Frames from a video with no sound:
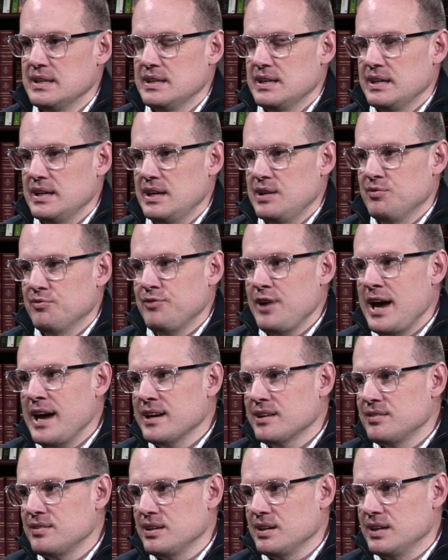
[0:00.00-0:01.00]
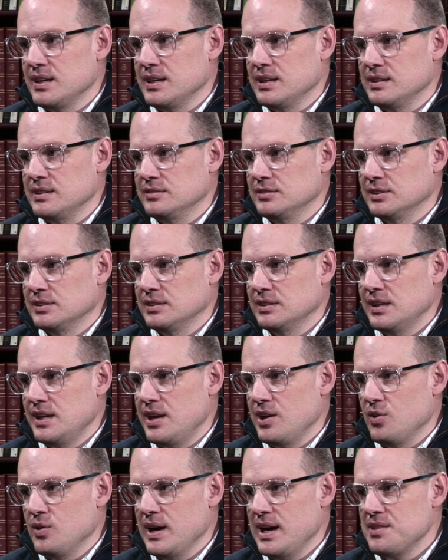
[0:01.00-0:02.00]
In fact,
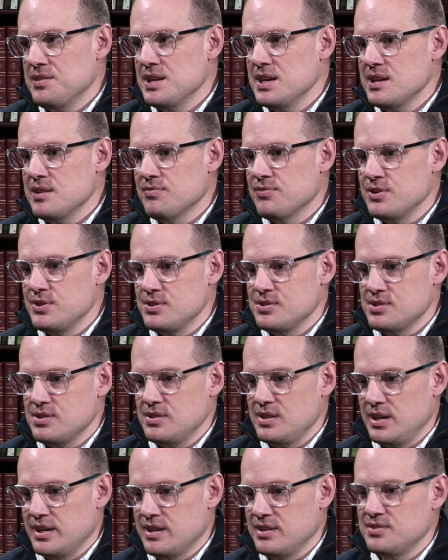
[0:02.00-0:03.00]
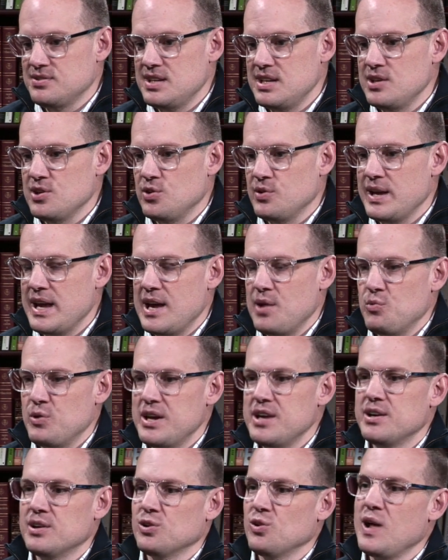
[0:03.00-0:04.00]
I think if there's a casino game, we
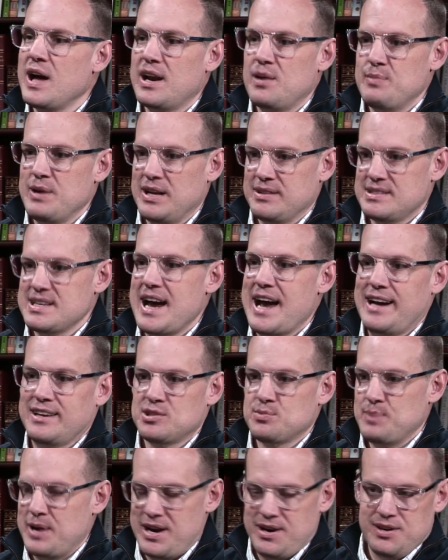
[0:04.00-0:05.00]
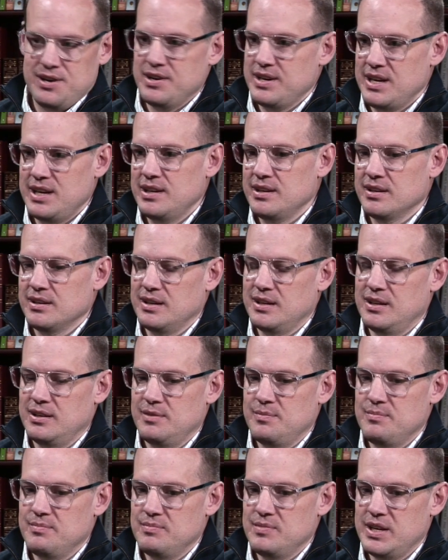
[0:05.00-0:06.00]
hear a lot about tax parity.
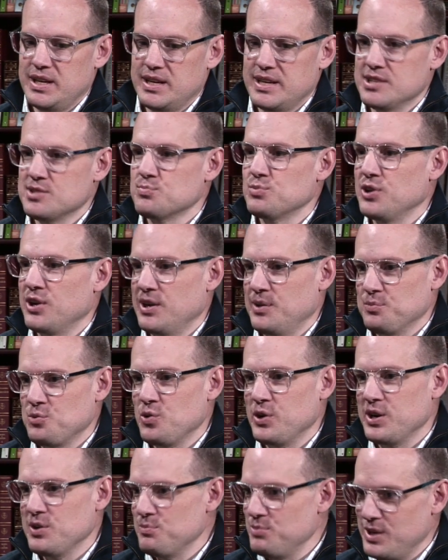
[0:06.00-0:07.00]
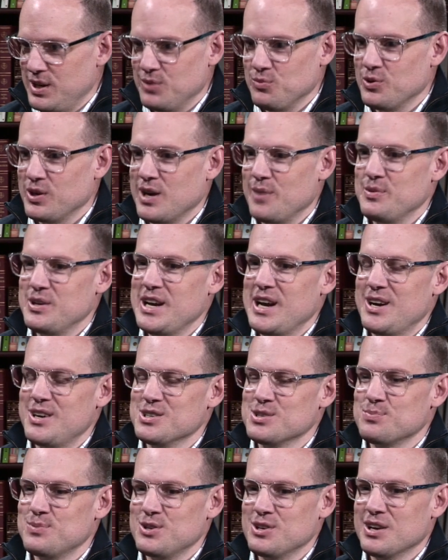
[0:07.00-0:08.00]
It gets brought up quite a bit when I'm in
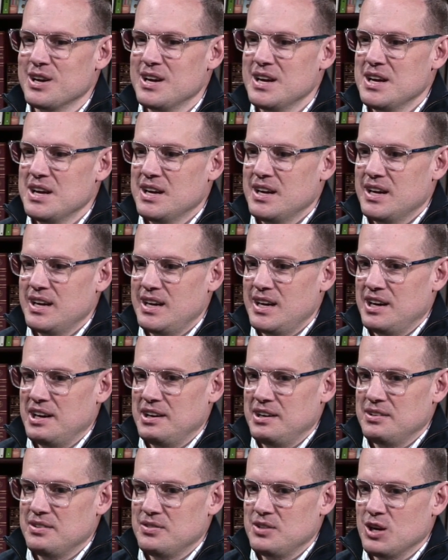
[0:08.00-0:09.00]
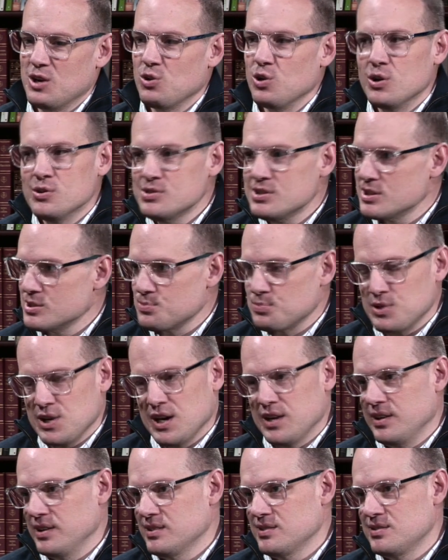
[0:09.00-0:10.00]
Harrisburg. The closest
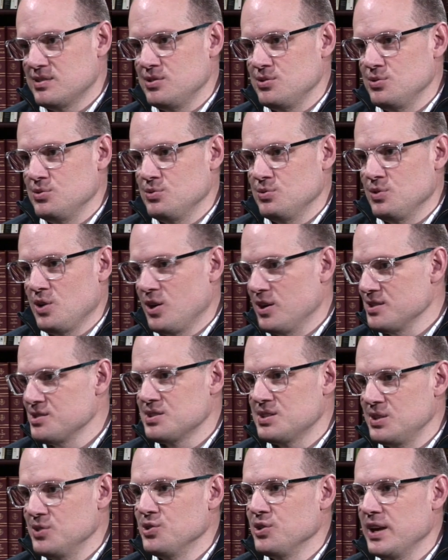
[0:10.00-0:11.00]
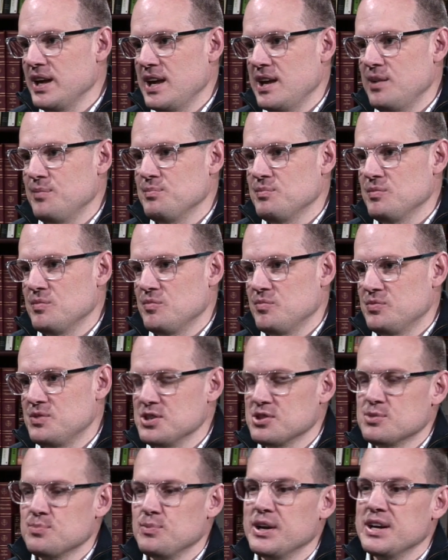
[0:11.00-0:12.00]
product to our skill game,
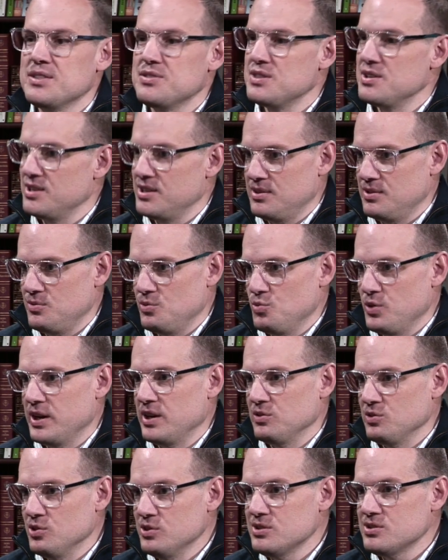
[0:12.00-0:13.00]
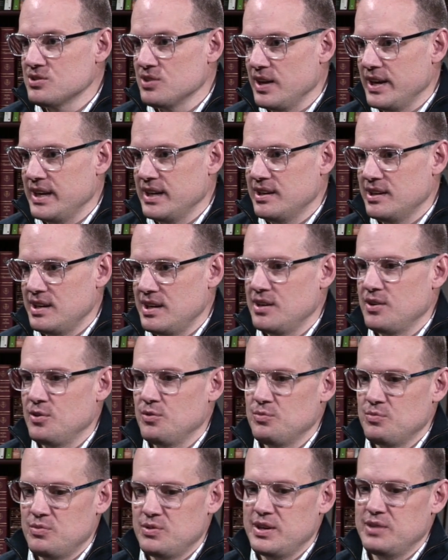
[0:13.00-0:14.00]
despite what it looks like,
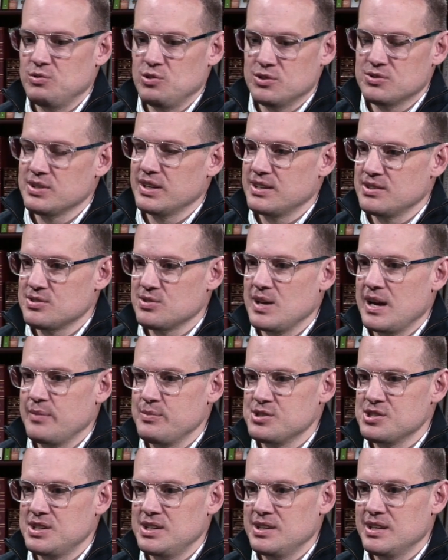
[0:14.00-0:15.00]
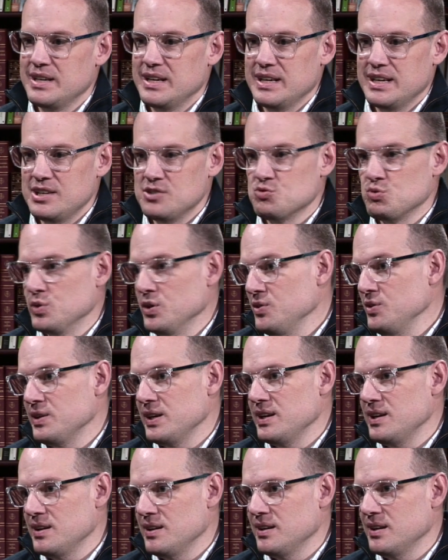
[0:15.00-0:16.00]
it looks like a slot machine, is
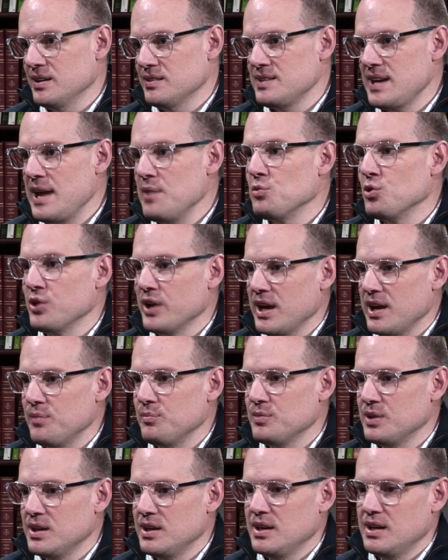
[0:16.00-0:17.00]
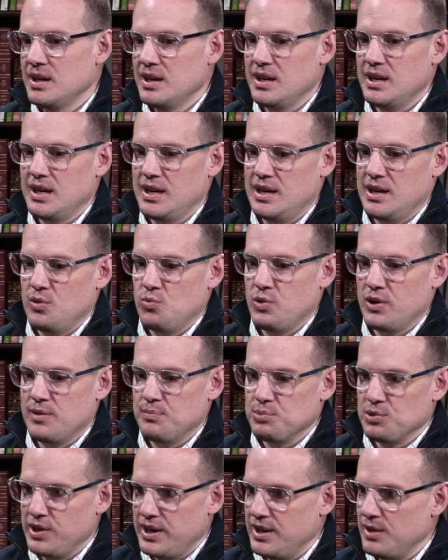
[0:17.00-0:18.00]
really a table game where a
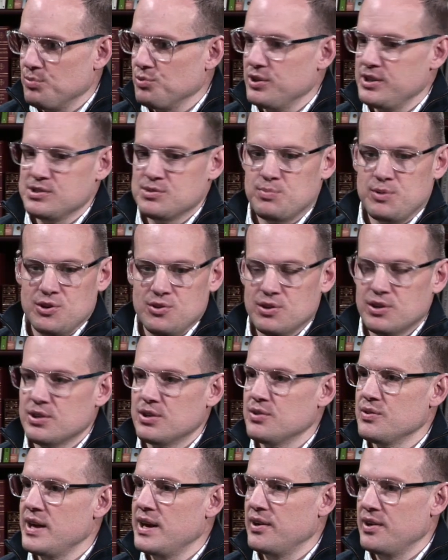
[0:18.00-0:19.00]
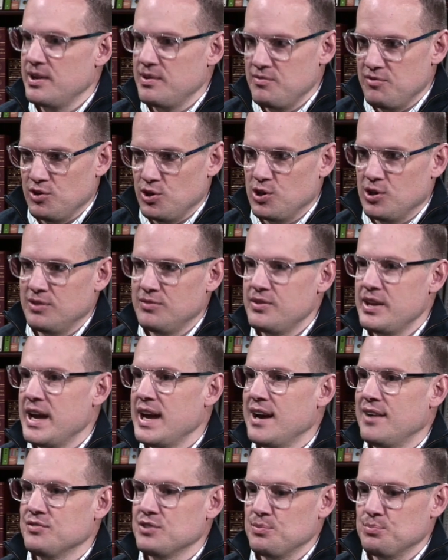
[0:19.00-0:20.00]
player plays poker. They're involved, they
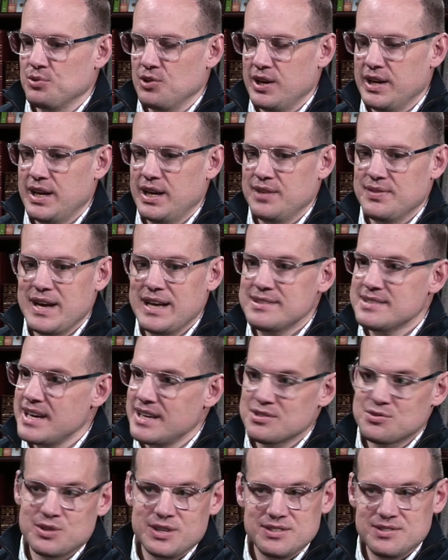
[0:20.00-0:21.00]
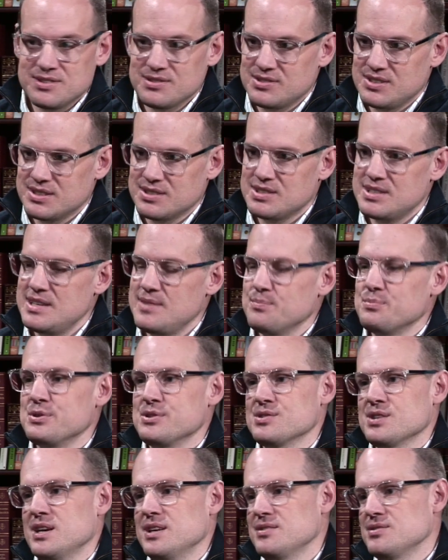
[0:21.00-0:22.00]
have to play, and that tax rate's at
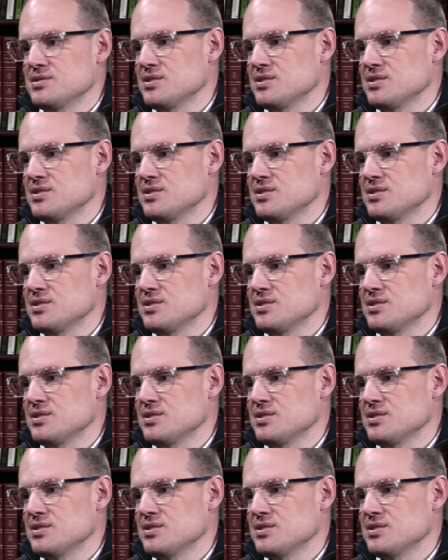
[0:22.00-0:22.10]
16%.